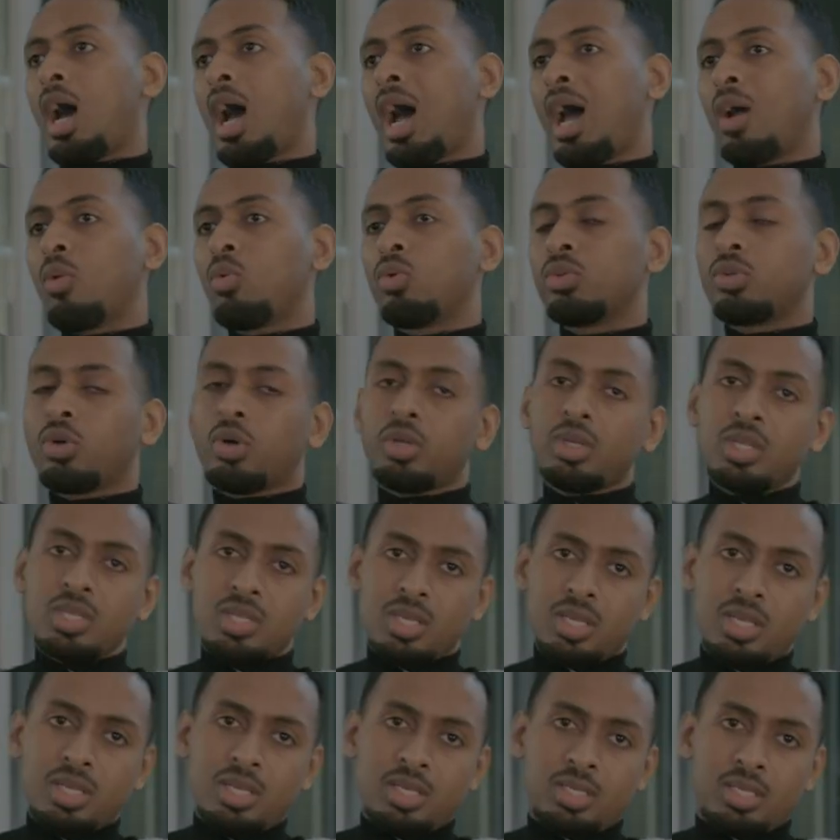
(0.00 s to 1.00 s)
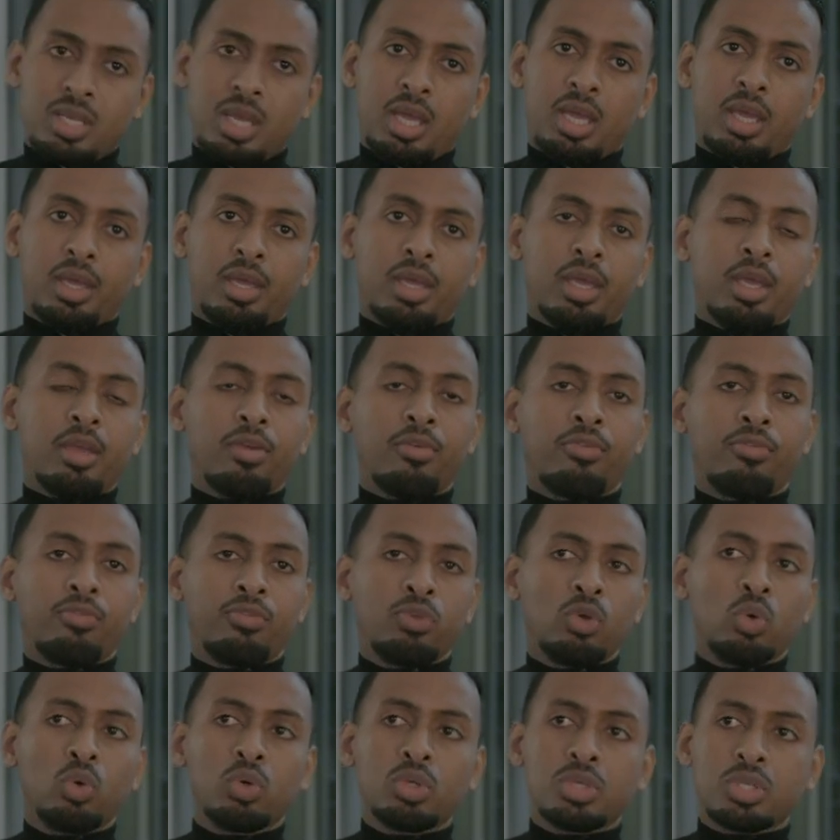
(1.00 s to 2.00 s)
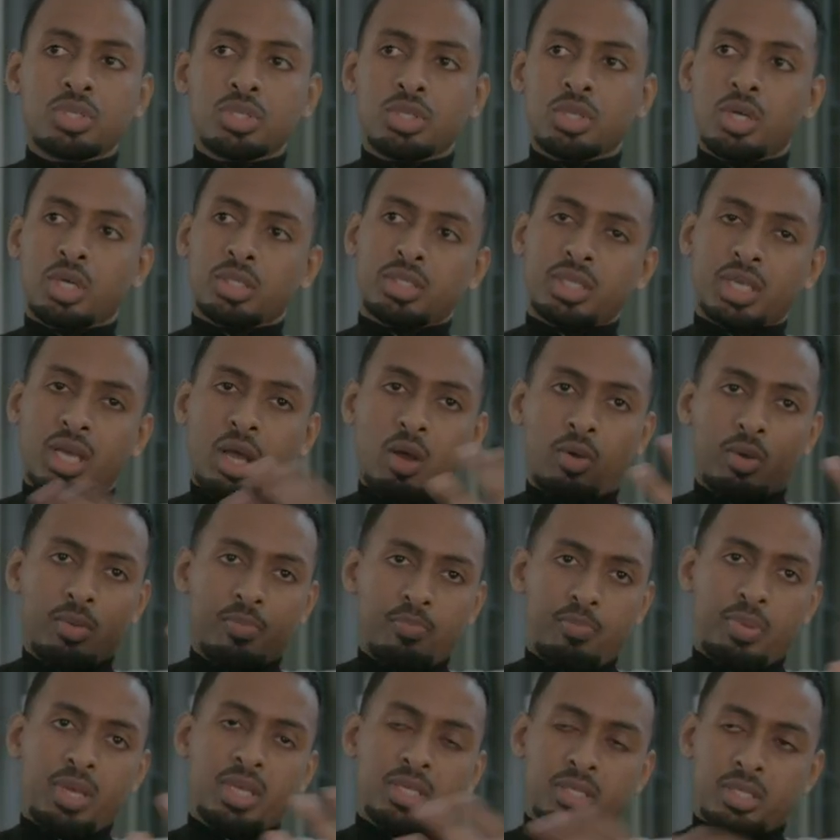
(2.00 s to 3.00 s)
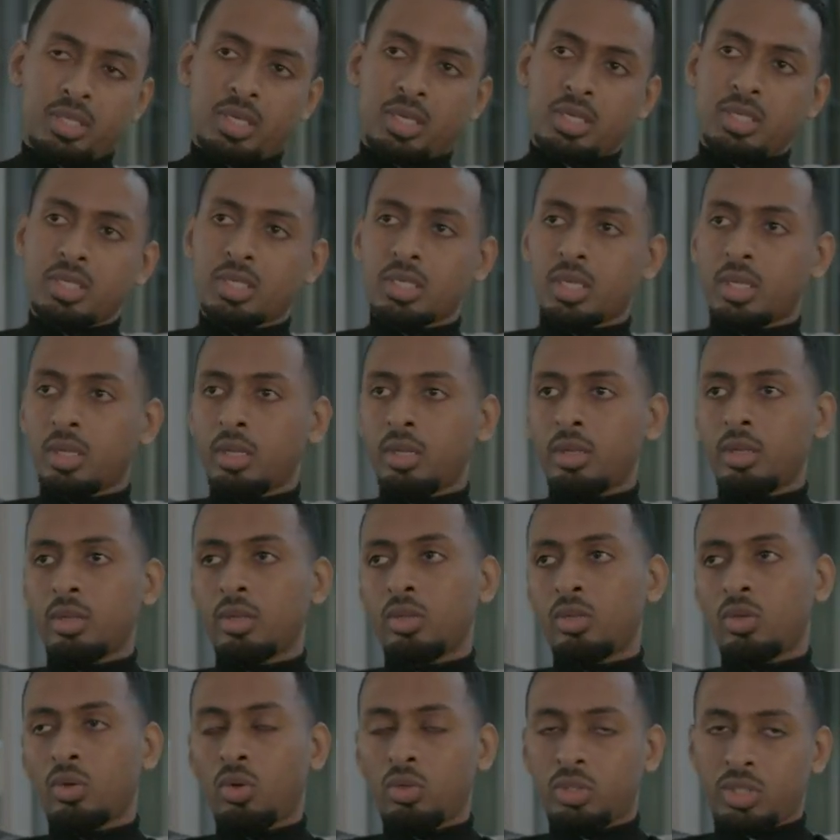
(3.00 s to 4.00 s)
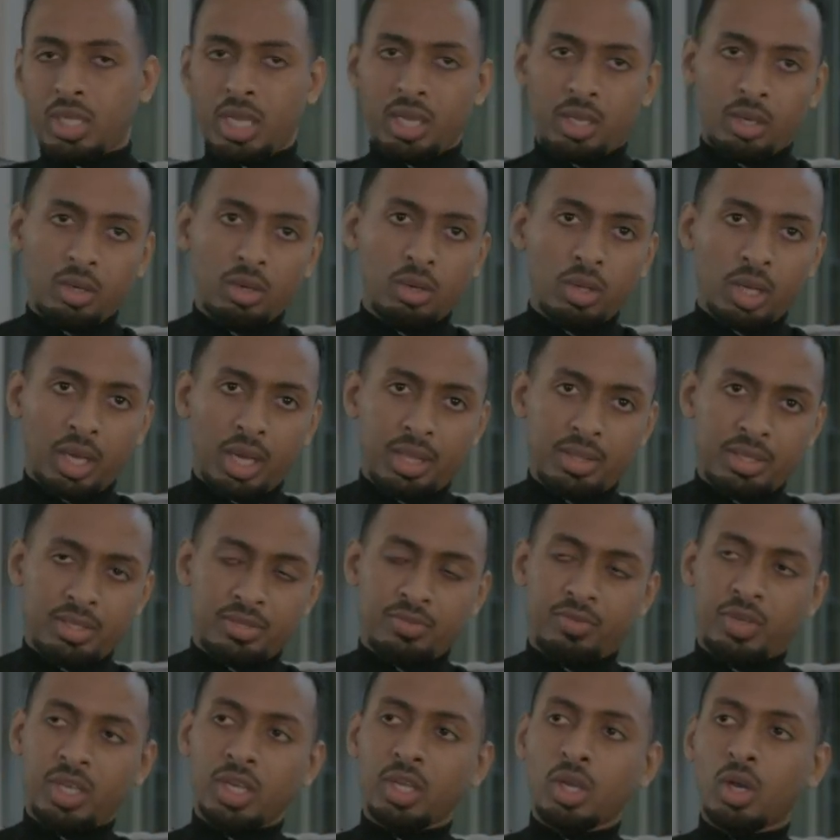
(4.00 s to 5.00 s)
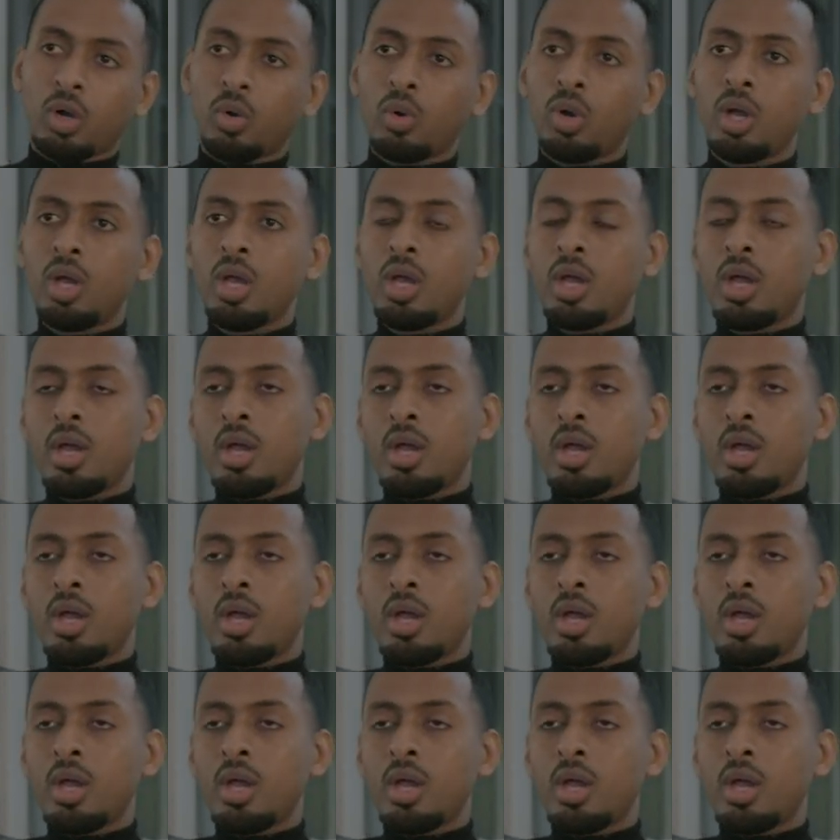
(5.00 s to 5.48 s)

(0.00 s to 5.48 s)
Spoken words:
honestly say, if you're starting out in business and you're taking a look at this video,